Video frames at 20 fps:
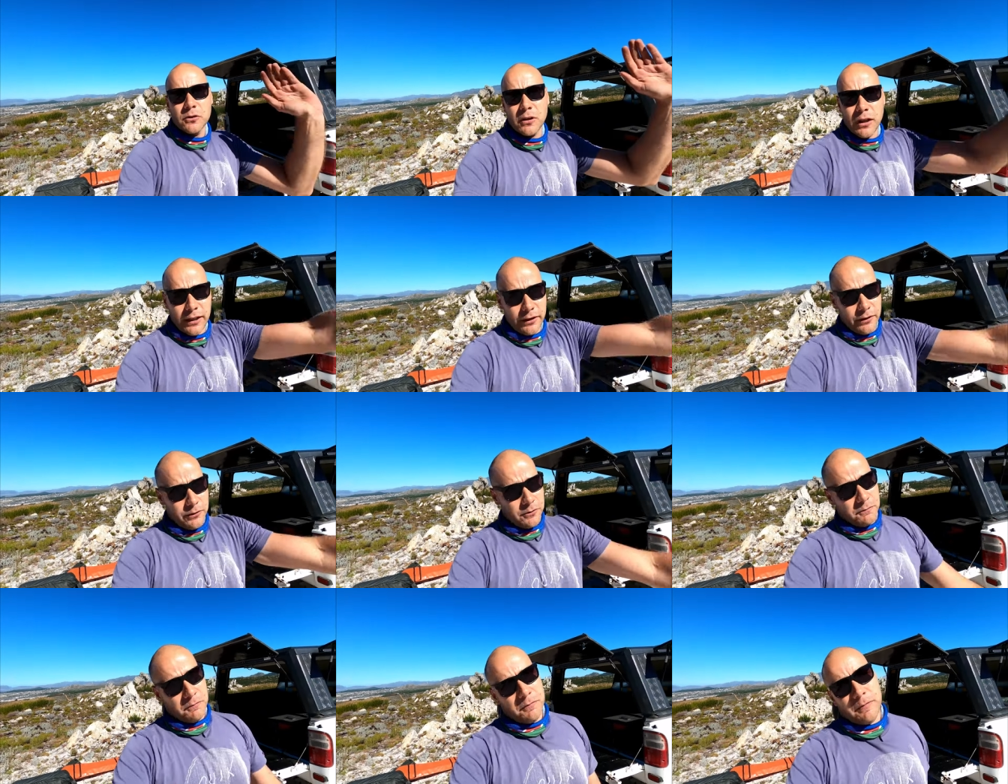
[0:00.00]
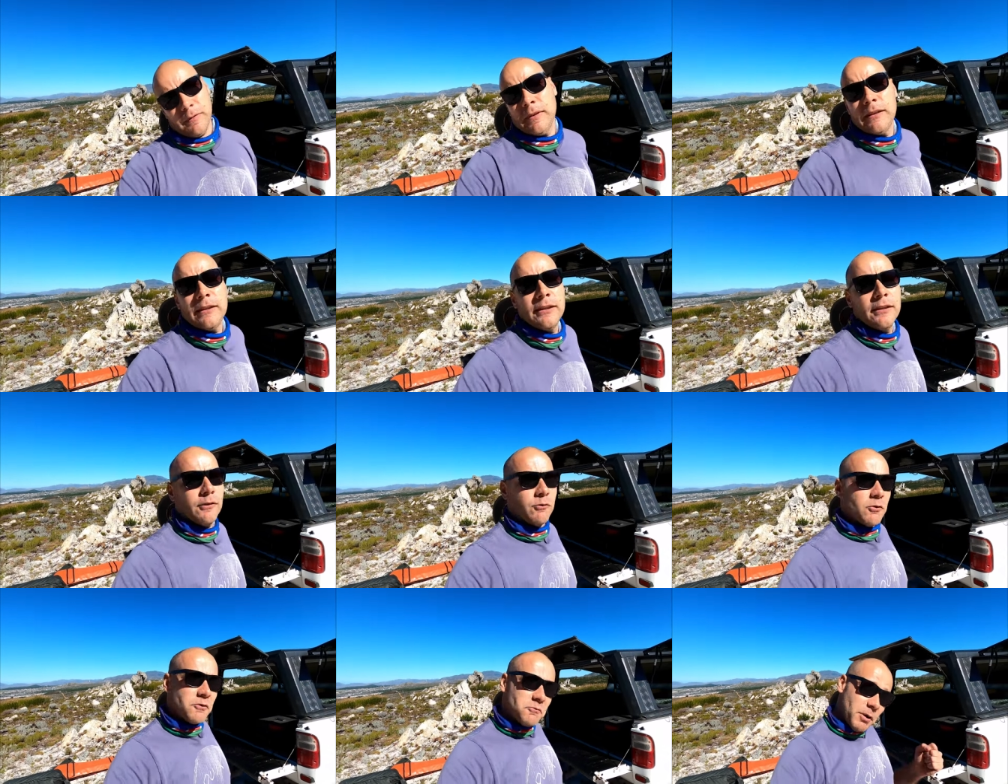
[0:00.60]
to Cairo
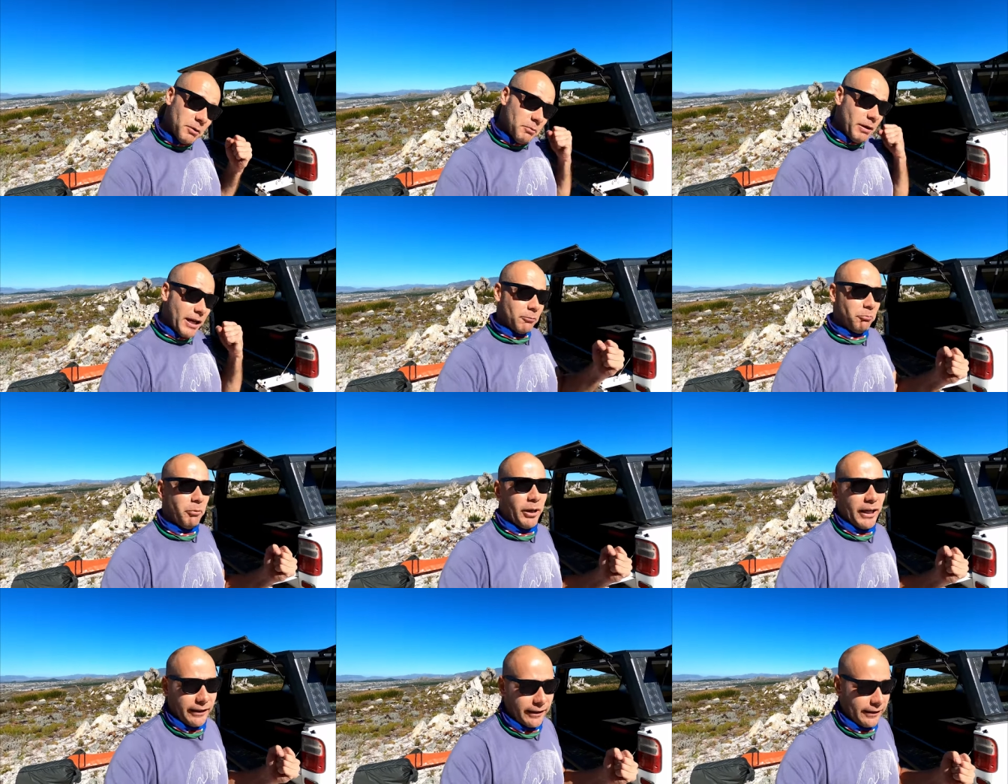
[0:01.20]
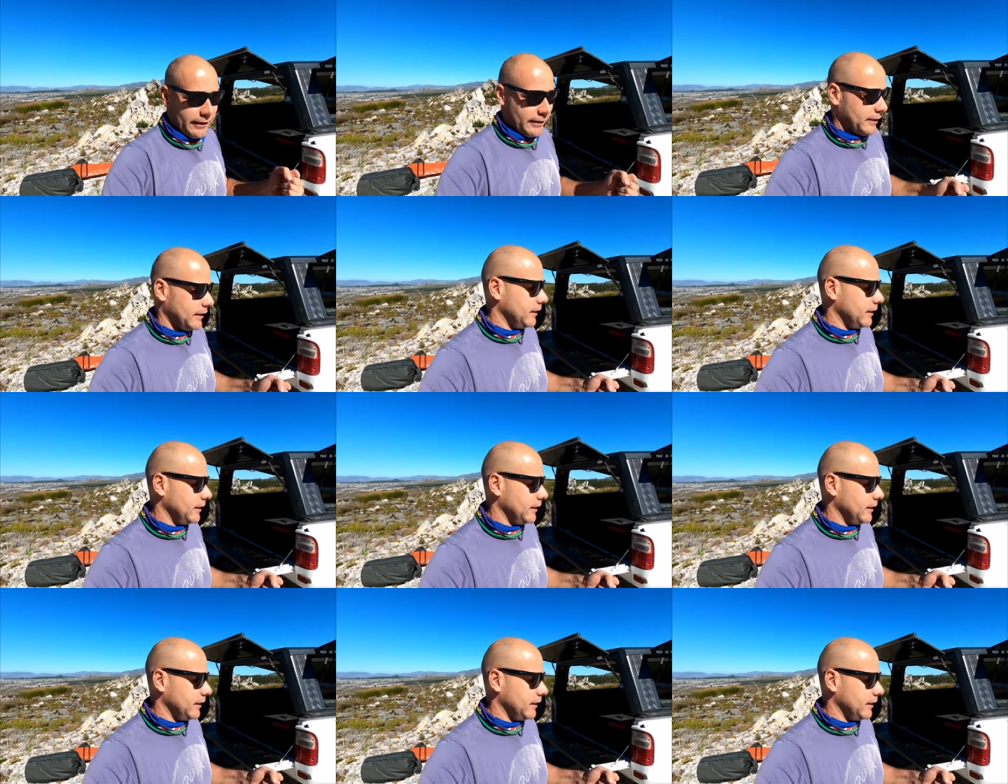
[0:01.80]
with my backpack.